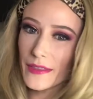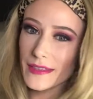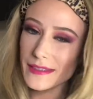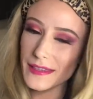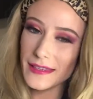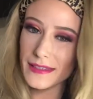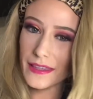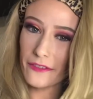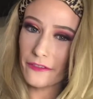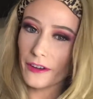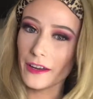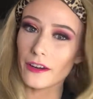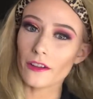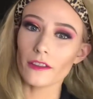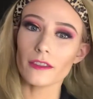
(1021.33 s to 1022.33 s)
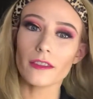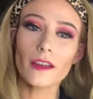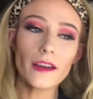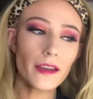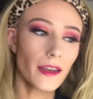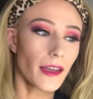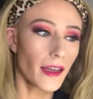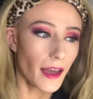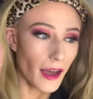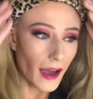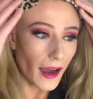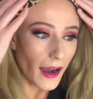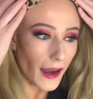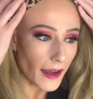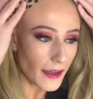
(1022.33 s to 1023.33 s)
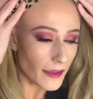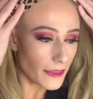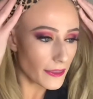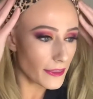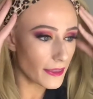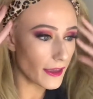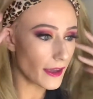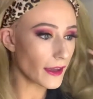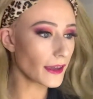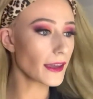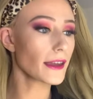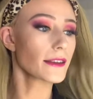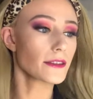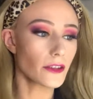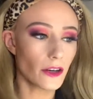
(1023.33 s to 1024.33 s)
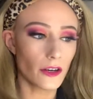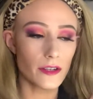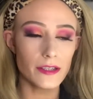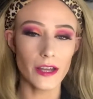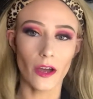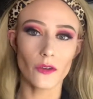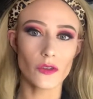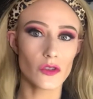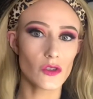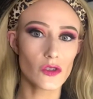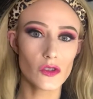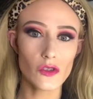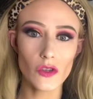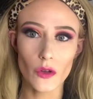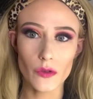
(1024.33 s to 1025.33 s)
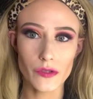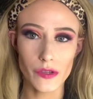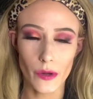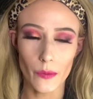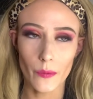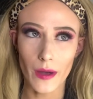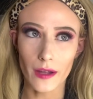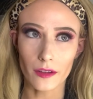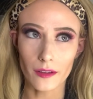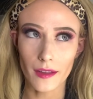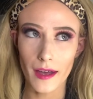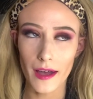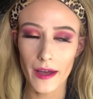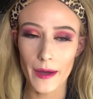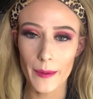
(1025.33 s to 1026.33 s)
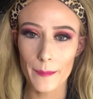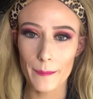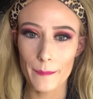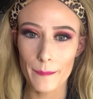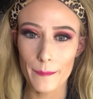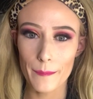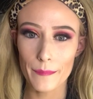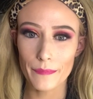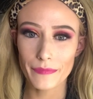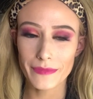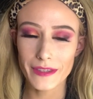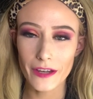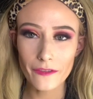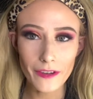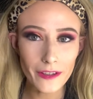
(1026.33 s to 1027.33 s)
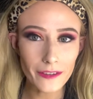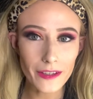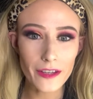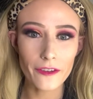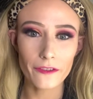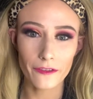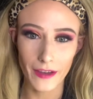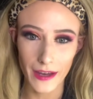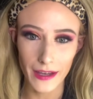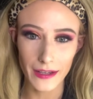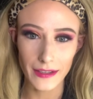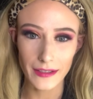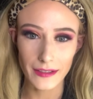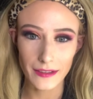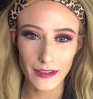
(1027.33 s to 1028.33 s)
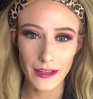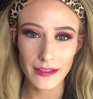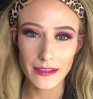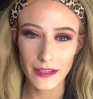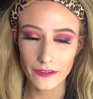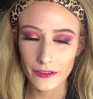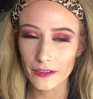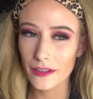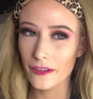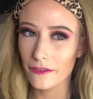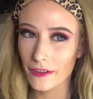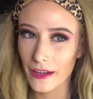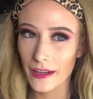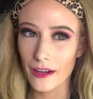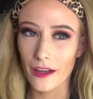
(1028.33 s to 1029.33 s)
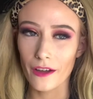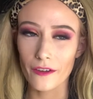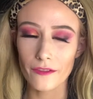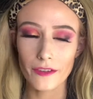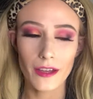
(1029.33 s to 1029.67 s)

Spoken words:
is the final look. I think it turned out so well. Definitely a fan. Definitely a fan of